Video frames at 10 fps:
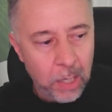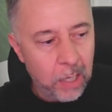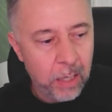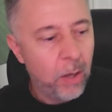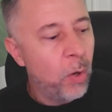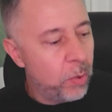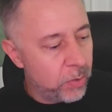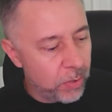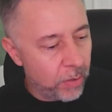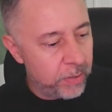
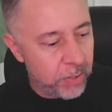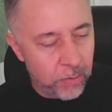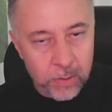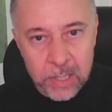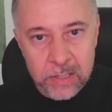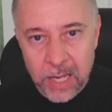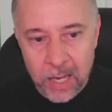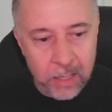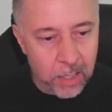There's all this other content